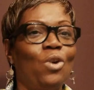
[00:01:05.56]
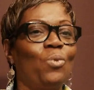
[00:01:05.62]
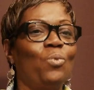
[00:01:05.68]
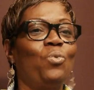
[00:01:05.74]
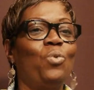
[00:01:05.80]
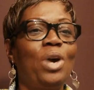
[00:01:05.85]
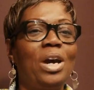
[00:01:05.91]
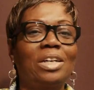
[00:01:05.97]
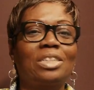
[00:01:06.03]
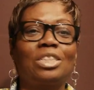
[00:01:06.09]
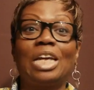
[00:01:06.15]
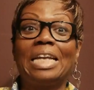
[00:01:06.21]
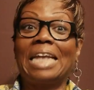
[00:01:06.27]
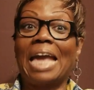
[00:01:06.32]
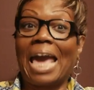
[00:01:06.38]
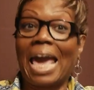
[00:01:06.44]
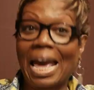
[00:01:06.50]
worked
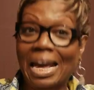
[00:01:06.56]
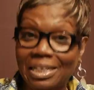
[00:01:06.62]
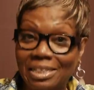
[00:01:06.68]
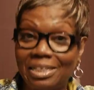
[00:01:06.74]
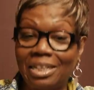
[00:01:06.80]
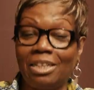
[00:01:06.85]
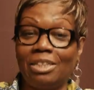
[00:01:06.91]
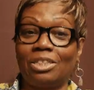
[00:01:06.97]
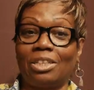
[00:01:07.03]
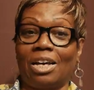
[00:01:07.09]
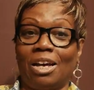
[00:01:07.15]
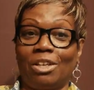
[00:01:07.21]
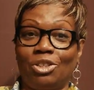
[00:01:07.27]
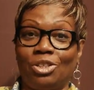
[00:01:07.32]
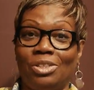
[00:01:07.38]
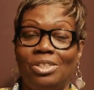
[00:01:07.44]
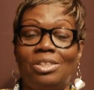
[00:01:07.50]
and acted, I
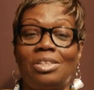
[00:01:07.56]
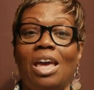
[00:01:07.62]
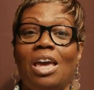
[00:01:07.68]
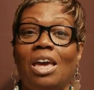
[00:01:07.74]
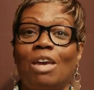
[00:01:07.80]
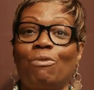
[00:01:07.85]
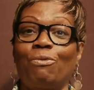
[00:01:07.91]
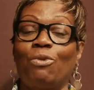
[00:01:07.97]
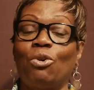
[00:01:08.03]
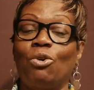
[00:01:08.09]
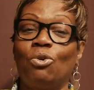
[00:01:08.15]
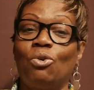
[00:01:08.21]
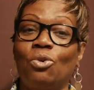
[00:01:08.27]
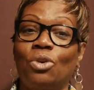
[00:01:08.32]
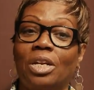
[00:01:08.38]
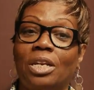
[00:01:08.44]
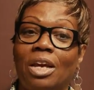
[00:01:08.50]
should say, for
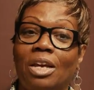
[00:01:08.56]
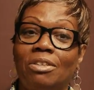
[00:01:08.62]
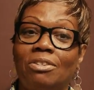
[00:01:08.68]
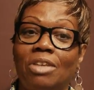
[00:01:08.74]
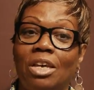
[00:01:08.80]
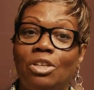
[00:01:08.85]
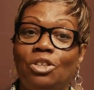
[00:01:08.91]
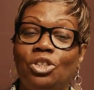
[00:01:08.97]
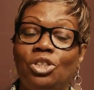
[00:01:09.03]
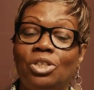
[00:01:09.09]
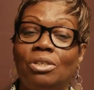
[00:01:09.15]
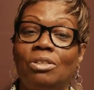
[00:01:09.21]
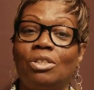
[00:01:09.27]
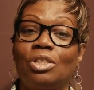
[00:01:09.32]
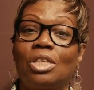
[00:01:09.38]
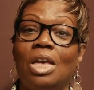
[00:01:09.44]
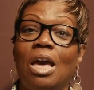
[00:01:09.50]

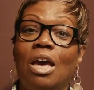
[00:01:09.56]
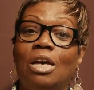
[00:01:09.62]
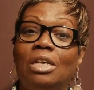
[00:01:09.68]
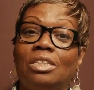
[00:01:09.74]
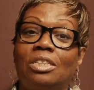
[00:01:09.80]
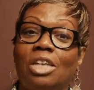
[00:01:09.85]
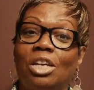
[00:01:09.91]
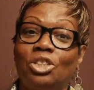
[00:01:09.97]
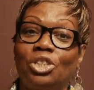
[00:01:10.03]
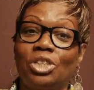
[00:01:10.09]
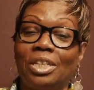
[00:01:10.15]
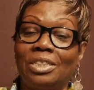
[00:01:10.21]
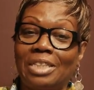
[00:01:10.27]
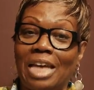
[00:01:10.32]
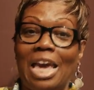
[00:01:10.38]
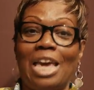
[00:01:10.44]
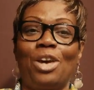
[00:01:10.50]
organizations such
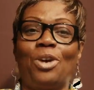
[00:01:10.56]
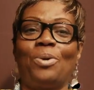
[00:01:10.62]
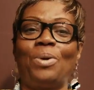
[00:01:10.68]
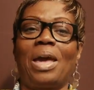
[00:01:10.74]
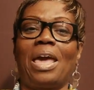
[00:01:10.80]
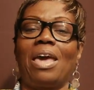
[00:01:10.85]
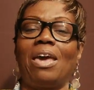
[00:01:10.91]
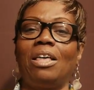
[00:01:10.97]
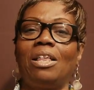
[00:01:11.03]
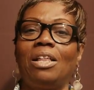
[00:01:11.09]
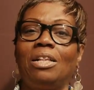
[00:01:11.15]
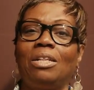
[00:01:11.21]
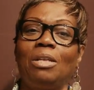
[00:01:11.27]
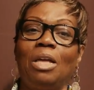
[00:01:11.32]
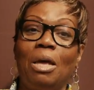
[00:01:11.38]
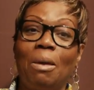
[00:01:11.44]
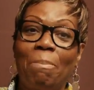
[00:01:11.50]
as
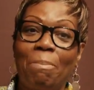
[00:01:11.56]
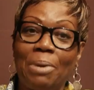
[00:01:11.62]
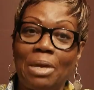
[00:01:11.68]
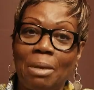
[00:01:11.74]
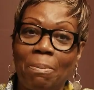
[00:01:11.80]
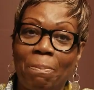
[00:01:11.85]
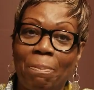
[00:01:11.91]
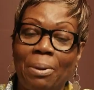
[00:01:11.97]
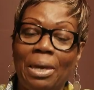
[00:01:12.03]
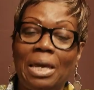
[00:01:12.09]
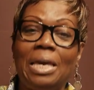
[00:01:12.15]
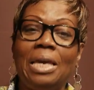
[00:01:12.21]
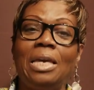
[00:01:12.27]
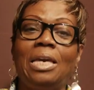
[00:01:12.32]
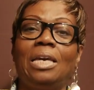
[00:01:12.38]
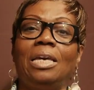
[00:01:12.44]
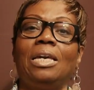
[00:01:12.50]
AOL,
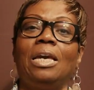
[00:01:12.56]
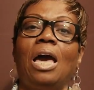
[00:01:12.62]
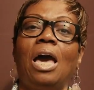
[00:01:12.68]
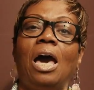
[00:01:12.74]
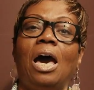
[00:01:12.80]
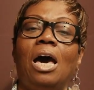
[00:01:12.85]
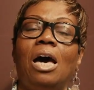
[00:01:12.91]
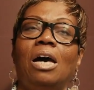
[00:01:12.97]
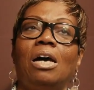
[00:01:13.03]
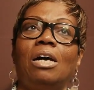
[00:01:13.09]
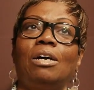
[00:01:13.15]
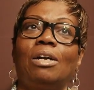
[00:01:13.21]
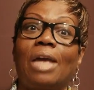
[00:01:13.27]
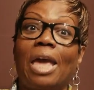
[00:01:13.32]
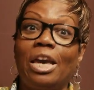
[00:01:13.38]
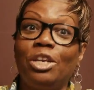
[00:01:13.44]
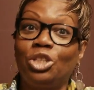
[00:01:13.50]
BP,
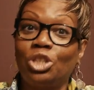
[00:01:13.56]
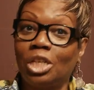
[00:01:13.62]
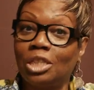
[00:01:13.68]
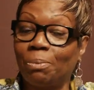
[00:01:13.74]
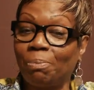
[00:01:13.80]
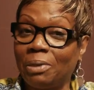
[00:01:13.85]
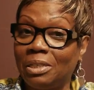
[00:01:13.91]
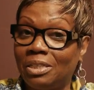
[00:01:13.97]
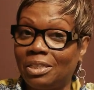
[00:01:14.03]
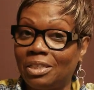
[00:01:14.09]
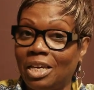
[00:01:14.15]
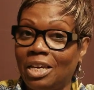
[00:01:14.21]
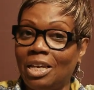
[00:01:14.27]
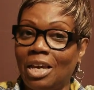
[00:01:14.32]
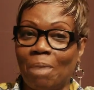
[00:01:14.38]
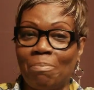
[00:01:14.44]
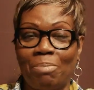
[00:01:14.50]

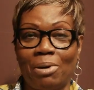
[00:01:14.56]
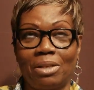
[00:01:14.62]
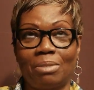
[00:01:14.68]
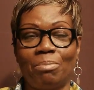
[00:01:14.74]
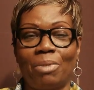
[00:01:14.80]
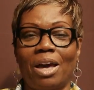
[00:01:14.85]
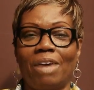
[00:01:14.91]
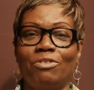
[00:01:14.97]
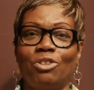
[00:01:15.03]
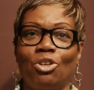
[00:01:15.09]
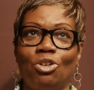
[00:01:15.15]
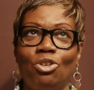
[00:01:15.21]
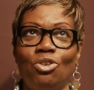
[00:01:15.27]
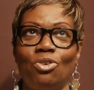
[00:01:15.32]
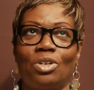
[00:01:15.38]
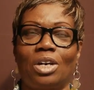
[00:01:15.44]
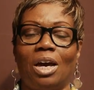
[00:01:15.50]
HSBC, and pardon me, I have to
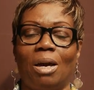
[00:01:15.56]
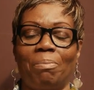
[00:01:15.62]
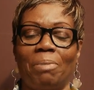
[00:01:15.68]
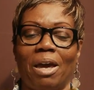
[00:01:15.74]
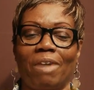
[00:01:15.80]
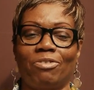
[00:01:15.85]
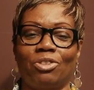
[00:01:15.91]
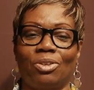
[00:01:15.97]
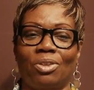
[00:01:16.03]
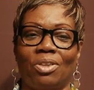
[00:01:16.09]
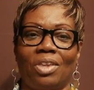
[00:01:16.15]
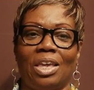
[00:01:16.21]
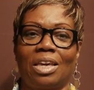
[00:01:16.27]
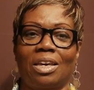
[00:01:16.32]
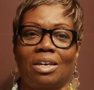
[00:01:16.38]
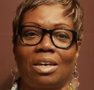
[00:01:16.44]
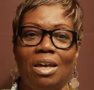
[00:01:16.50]
look up, I have to
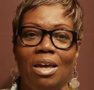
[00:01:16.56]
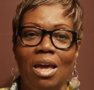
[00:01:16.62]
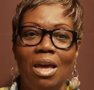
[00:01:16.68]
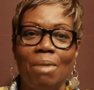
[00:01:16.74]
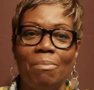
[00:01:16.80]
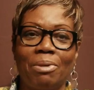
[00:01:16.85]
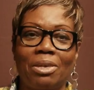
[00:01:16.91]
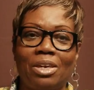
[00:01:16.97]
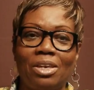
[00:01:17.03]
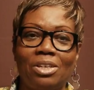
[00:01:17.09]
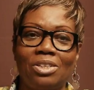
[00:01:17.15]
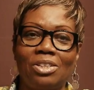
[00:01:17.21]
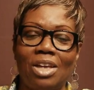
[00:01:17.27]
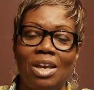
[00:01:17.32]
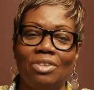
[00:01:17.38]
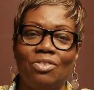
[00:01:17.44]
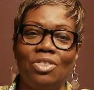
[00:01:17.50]
think,
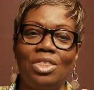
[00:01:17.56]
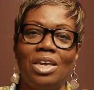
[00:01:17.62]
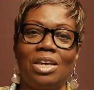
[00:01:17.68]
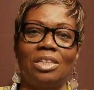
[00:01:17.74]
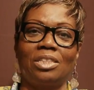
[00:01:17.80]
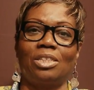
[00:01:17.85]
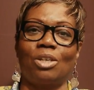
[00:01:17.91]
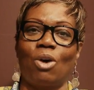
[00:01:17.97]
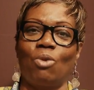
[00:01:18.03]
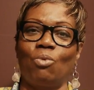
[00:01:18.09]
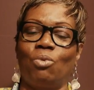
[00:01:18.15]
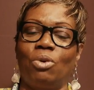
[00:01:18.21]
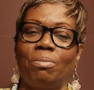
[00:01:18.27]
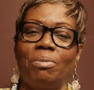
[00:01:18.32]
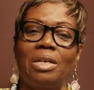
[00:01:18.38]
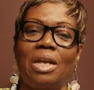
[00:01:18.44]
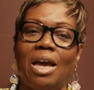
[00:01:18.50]
because this
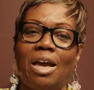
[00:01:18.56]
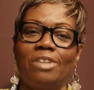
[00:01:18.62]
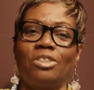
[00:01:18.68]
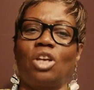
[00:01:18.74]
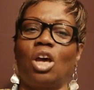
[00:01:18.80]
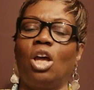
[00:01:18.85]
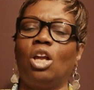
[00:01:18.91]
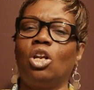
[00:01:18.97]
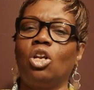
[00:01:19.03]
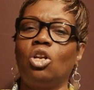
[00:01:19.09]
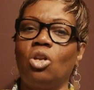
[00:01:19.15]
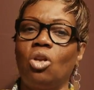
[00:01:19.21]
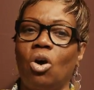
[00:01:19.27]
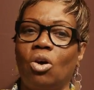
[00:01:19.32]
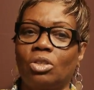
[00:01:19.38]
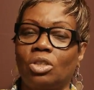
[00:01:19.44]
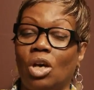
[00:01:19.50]
woman has a
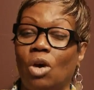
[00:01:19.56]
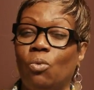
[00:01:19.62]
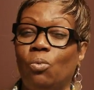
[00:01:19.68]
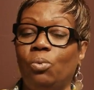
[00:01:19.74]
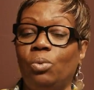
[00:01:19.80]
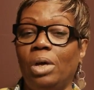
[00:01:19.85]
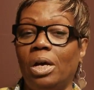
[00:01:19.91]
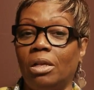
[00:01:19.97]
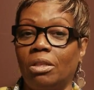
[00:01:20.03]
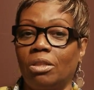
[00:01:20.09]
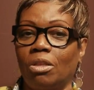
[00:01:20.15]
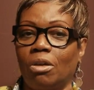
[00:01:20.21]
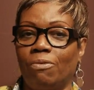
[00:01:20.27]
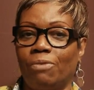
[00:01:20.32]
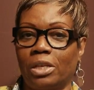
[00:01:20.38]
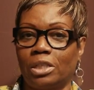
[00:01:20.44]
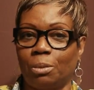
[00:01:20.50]
lot of wealth
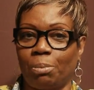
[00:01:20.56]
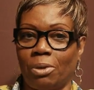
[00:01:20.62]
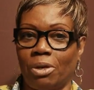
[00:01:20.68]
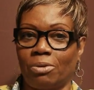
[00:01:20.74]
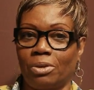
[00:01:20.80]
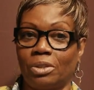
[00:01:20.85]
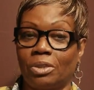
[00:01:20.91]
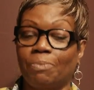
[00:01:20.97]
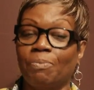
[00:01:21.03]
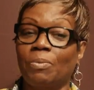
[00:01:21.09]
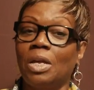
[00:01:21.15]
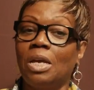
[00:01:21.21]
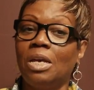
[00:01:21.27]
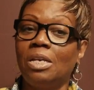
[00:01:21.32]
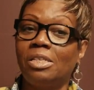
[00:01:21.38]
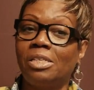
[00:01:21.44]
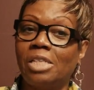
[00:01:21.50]
of experience.
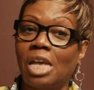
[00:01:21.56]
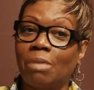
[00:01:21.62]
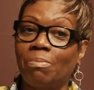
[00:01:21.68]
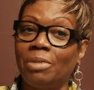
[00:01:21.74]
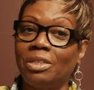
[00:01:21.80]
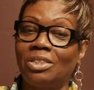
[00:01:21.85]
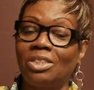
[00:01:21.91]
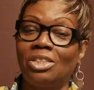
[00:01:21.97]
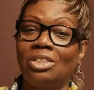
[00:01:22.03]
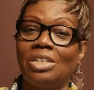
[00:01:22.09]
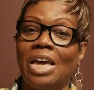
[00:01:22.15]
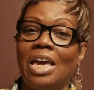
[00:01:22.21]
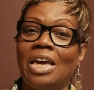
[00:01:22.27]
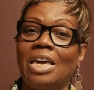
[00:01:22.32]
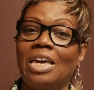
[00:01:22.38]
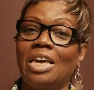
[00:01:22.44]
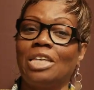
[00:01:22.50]
The segment
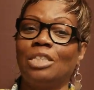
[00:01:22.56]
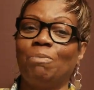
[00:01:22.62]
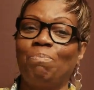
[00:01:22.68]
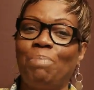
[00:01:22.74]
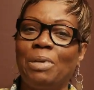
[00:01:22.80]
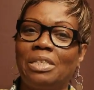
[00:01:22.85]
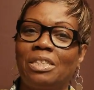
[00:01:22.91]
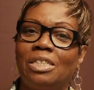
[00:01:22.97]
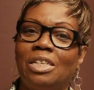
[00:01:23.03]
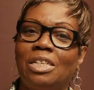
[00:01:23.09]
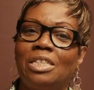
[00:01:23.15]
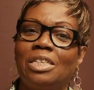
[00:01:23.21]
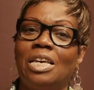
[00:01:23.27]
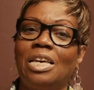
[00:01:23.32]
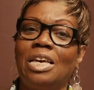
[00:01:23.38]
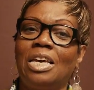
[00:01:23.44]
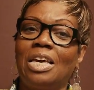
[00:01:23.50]
today is business
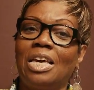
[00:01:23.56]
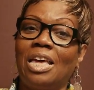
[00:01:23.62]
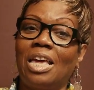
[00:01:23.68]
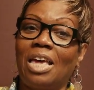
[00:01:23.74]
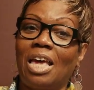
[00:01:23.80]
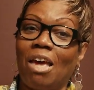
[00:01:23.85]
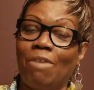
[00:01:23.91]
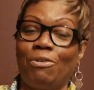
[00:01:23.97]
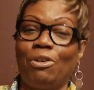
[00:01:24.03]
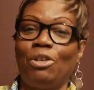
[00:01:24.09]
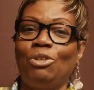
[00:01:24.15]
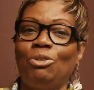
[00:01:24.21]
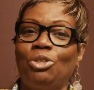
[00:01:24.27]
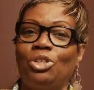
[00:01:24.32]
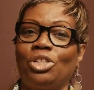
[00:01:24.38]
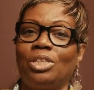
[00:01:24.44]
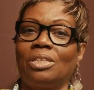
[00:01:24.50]

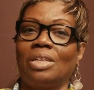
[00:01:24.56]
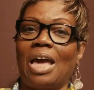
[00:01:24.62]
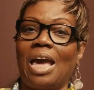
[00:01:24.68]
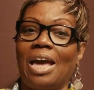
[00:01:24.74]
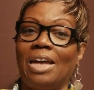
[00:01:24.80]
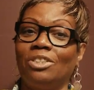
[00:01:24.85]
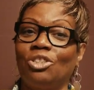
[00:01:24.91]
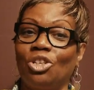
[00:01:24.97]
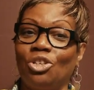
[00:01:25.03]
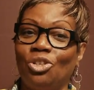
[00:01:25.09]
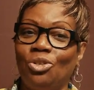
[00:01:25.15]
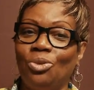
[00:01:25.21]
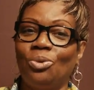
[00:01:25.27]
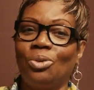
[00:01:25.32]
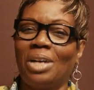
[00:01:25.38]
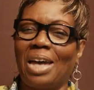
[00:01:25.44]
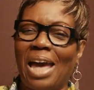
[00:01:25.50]
evolution, and you
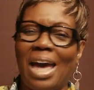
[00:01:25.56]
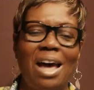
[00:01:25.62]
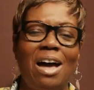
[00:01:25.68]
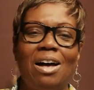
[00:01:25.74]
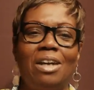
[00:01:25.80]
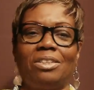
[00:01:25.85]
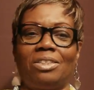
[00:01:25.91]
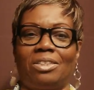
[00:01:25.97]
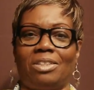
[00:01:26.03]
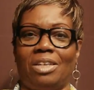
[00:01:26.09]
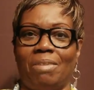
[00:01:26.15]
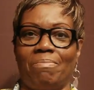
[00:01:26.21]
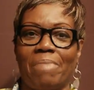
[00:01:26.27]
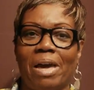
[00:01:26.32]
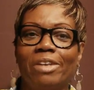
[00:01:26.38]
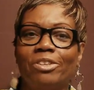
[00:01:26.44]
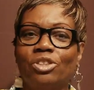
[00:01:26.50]
can't
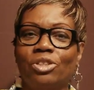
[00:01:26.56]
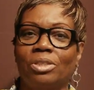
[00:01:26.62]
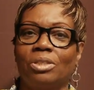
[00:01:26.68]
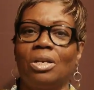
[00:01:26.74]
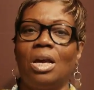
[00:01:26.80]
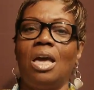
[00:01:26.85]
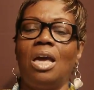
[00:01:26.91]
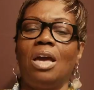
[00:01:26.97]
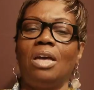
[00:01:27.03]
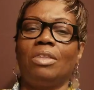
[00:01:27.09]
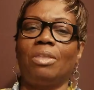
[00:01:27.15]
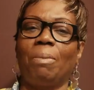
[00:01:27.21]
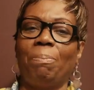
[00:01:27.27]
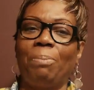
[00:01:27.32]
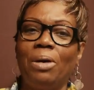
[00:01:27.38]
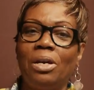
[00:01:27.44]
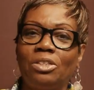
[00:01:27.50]
imagine
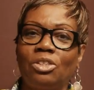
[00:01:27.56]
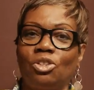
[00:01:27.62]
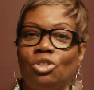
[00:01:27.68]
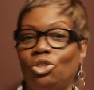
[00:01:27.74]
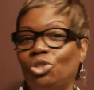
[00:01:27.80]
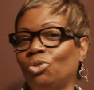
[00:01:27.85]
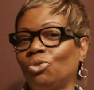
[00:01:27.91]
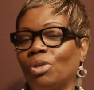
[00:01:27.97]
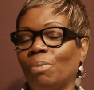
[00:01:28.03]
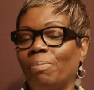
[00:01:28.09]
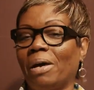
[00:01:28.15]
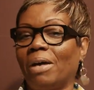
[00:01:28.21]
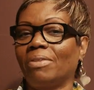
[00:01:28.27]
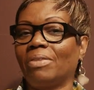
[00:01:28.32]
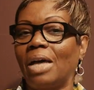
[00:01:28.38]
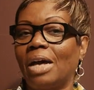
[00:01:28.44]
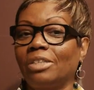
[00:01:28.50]
the person to talk
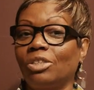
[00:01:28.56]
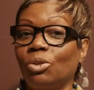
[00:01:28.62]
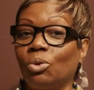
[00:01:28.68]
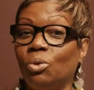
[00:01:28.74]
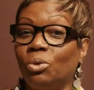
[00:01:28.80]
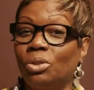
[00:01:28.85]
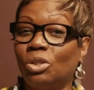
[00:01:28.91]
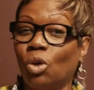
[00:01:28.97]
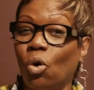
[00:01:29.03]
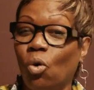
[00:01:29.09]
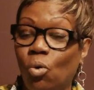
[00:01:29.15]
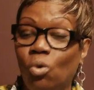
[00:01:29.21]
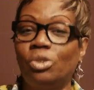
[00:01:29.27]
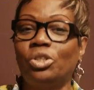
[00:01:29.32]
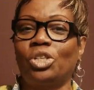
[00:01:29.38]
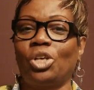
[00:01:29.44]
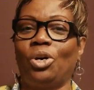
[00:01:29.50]
about that who's
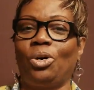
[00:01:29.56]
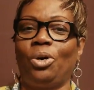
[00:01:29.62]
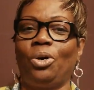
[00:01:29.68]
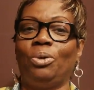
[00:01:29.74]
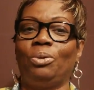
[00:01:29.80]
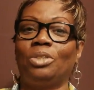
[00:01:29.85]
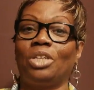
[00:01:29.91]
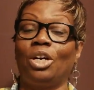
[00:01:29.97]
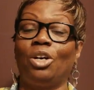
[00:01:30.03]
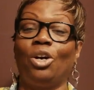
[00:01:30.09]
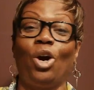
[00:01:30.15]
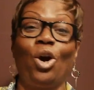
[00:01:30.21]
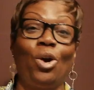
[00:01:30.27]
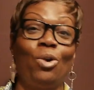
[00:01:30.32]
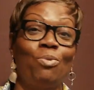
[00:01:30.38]
also owned her own